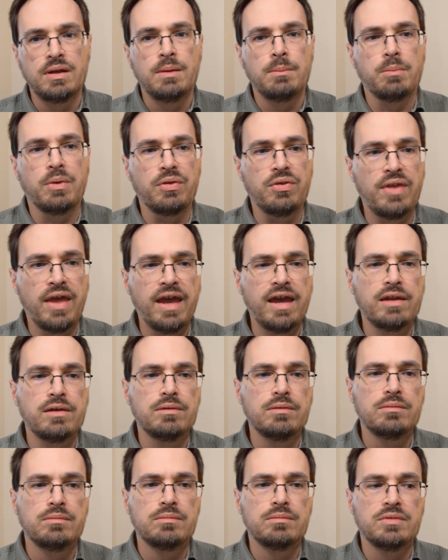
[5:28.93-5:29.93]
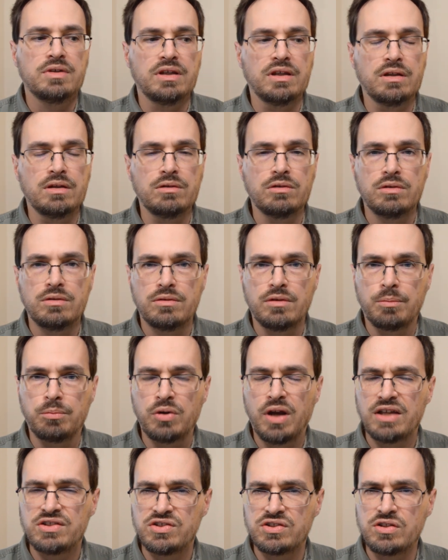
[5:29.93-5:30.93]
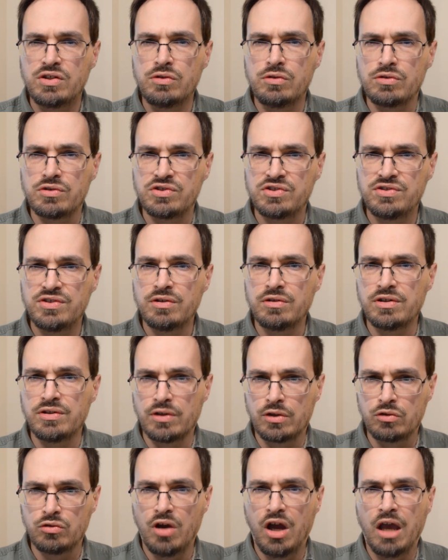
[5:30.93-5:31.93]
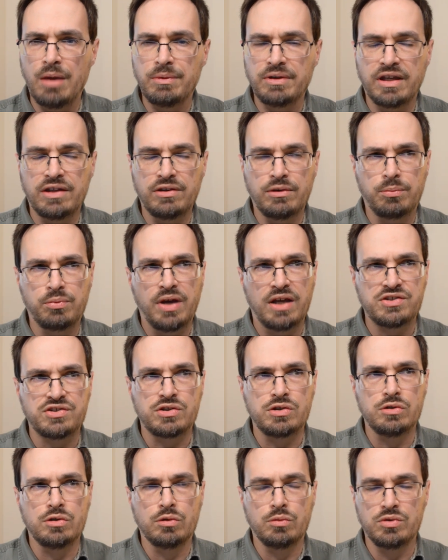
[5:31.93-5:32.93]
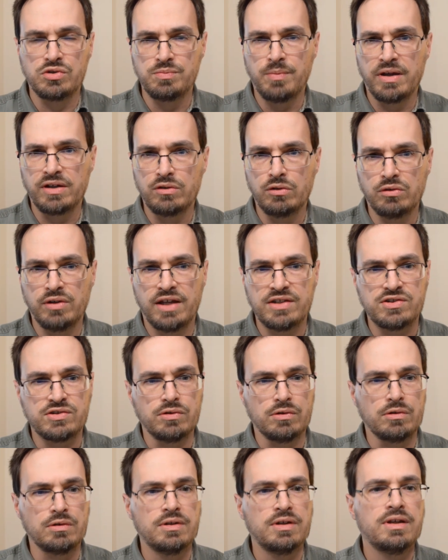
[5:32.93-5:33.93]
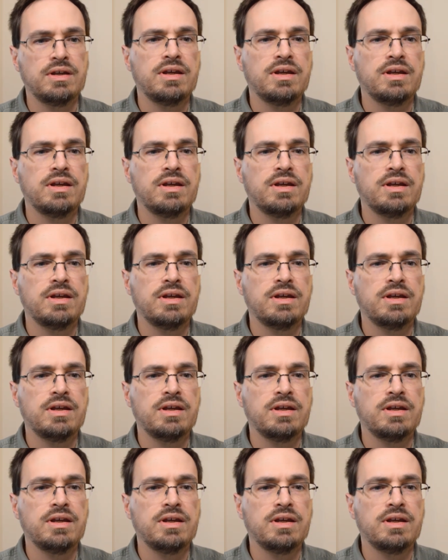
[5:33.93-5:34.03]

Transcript: But then, in the prosecutor's theory of the crime, again, the prosecutor was Michael Lessler,